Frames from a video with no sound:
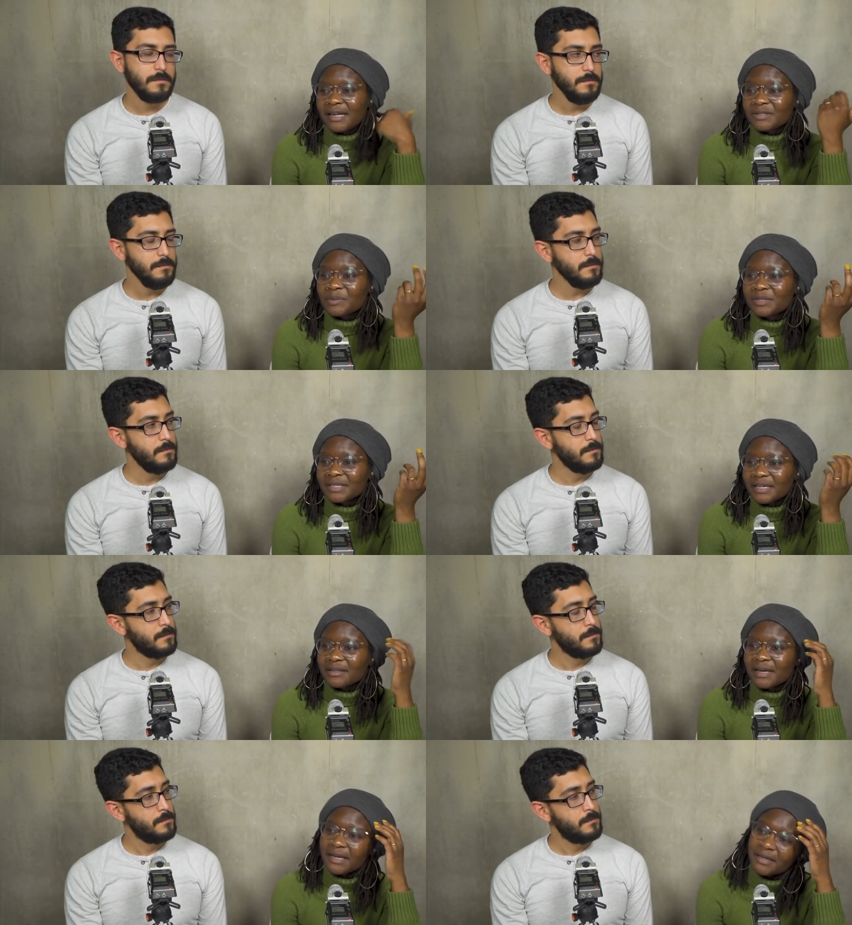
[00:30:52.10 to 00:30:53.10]
Speaker 1: It's almost like
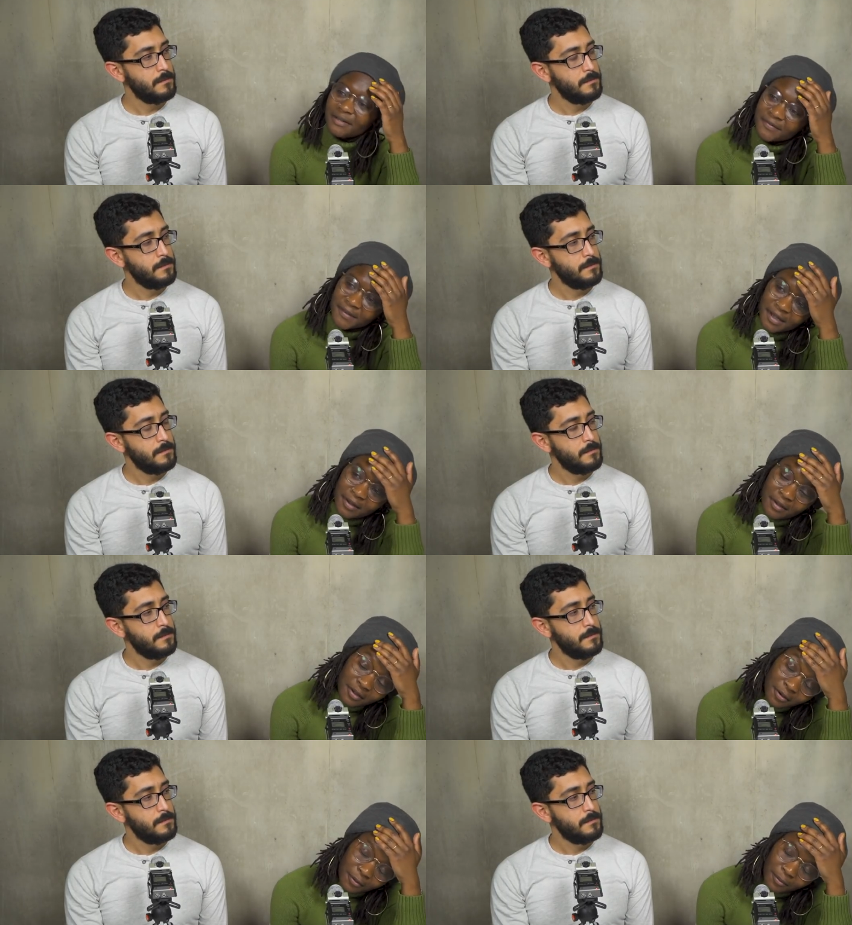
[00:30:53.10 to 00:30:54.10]
the idea of like
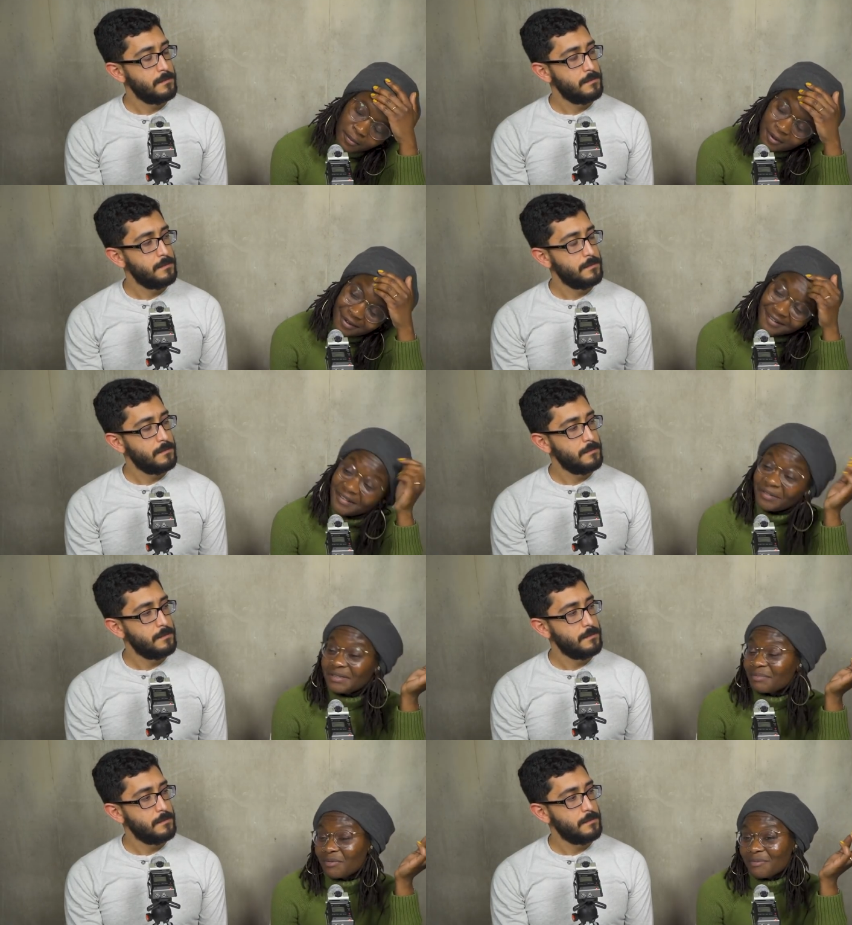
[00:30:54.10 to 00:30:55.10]
you're, and
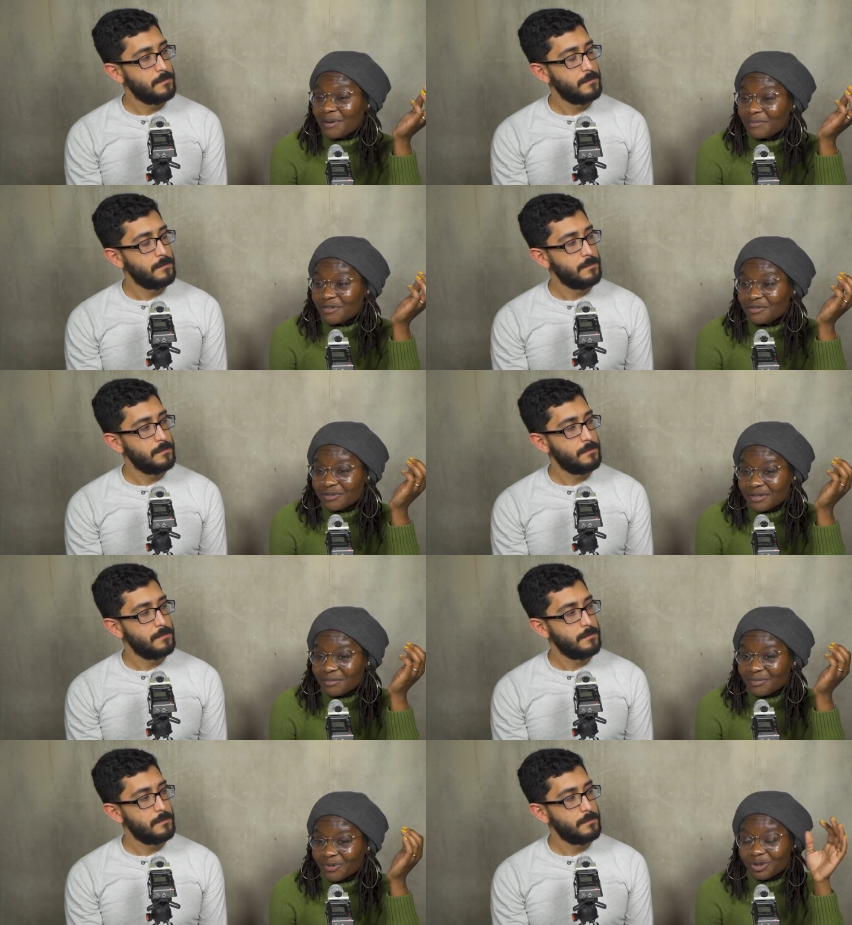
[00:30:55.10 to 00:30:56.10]
this maybe might be too
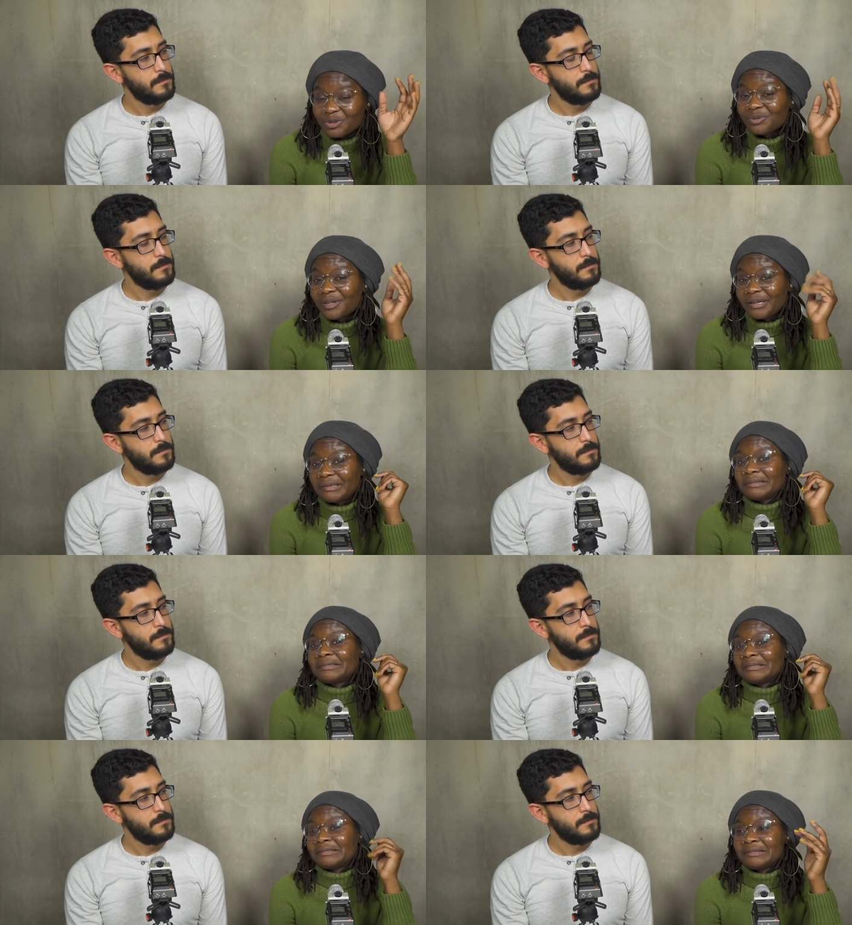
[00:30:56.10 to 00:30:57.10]
deep or too like
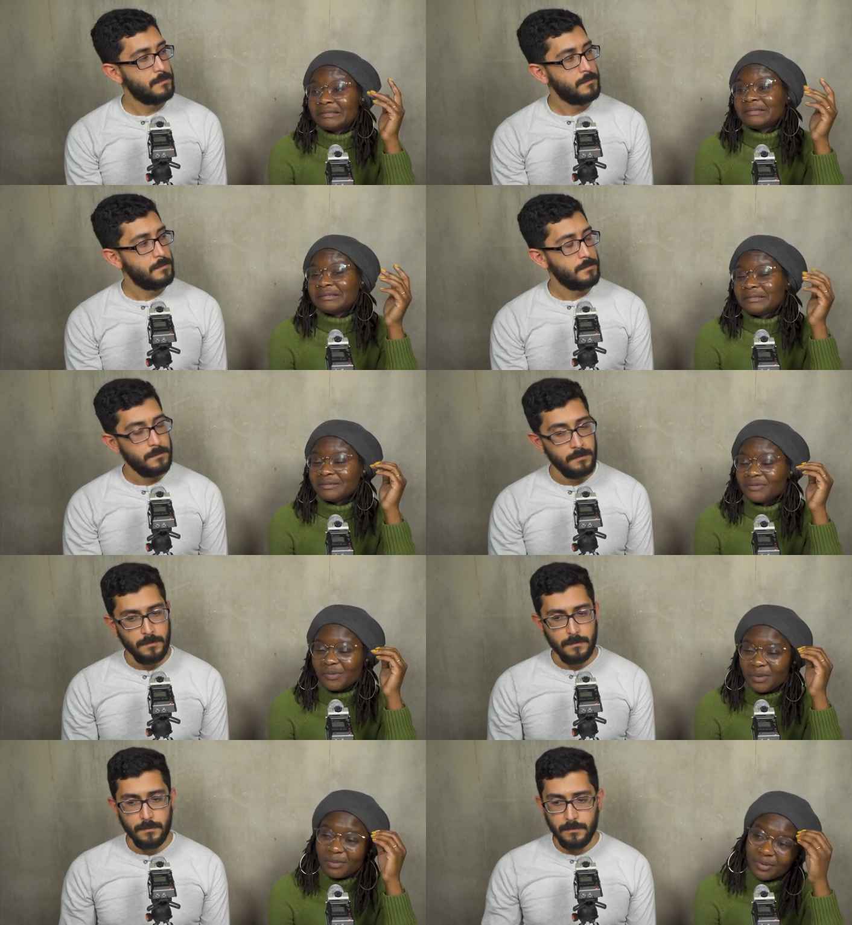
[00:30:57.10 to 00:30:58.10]

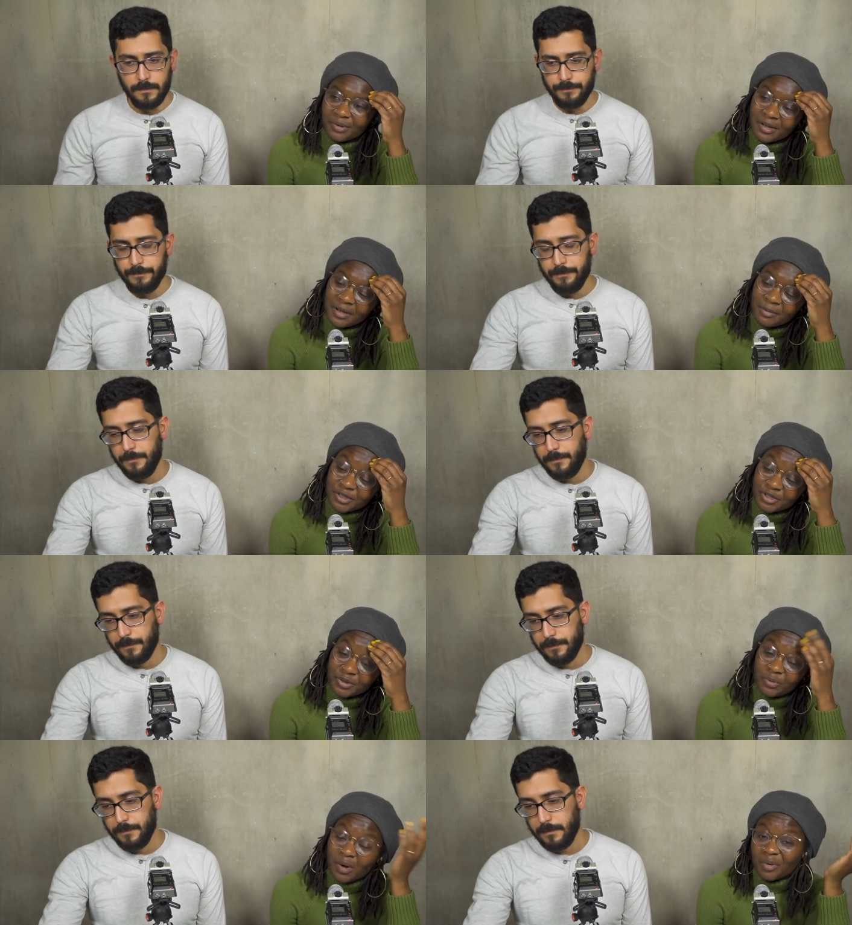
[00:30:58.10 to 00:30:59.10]
with people, but
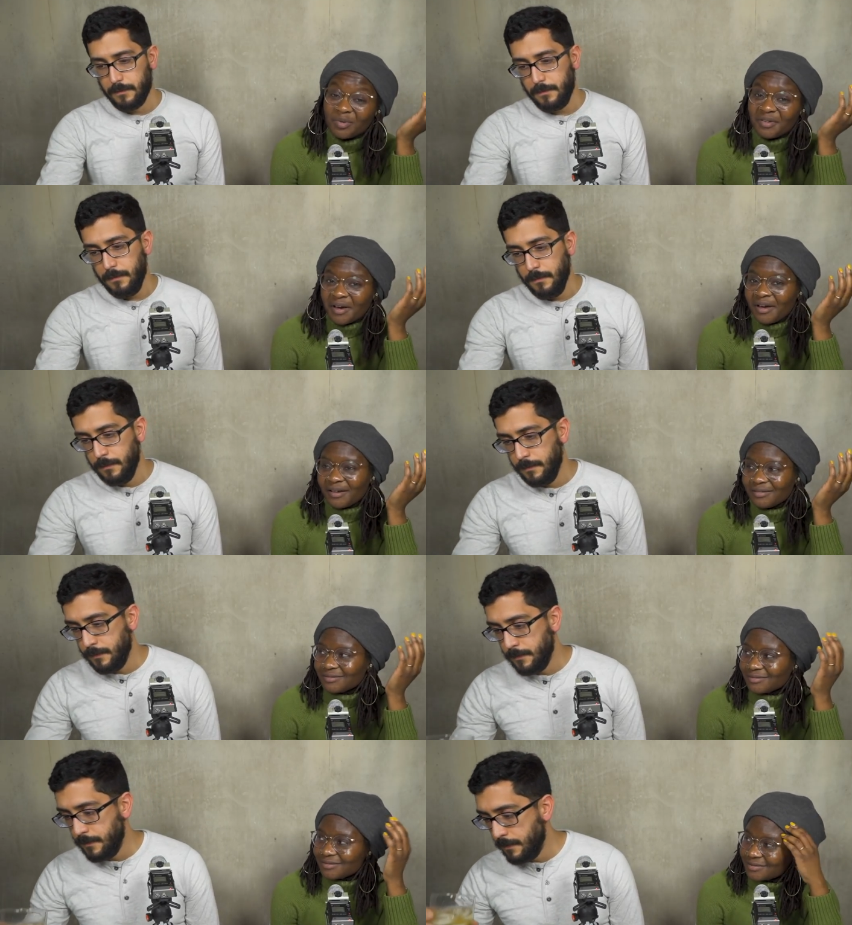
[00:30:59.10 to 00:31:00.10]
your walk with God.
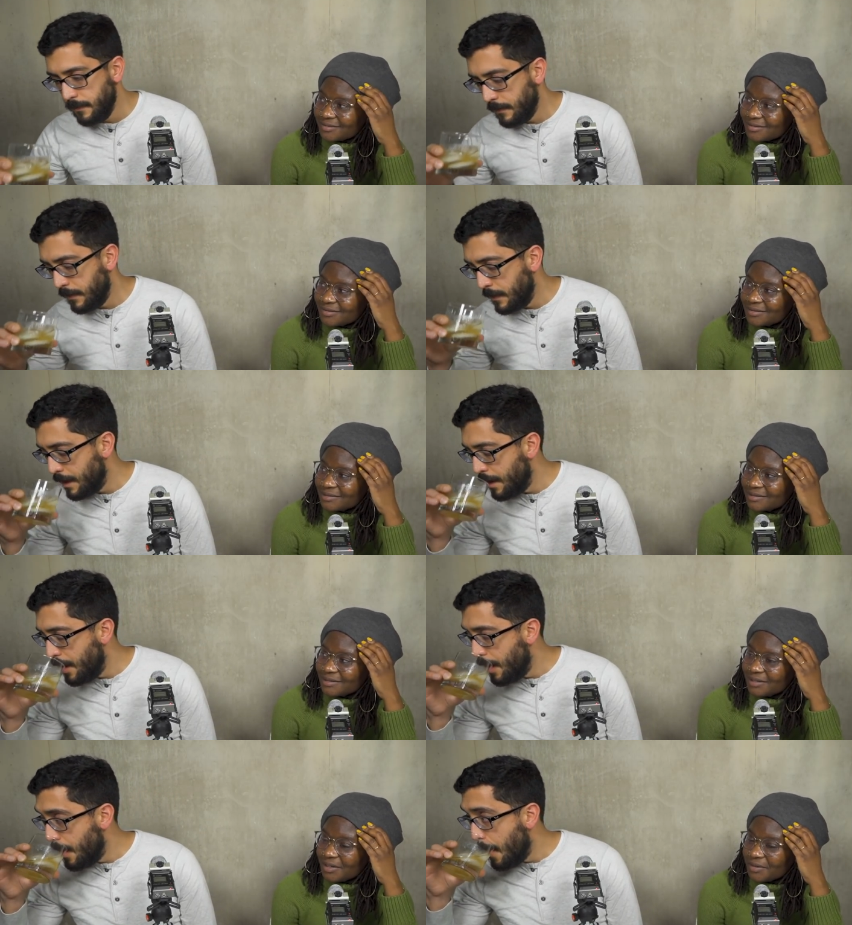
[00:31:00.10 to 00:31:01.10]

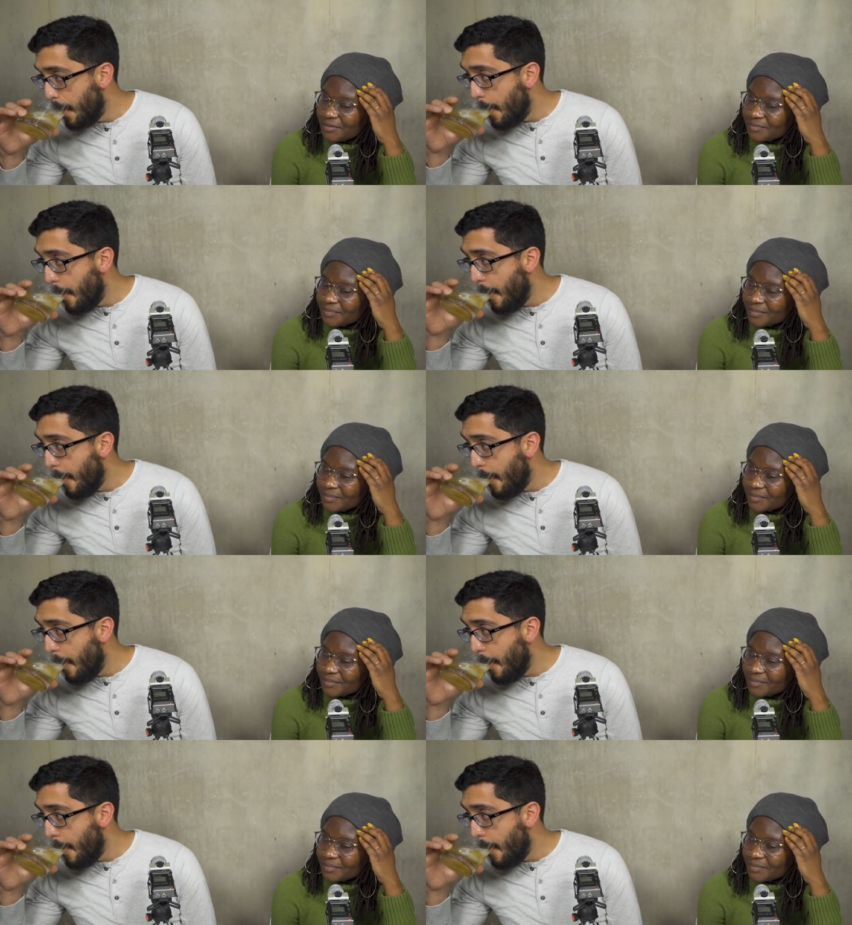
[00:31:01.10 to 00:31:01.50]
You know.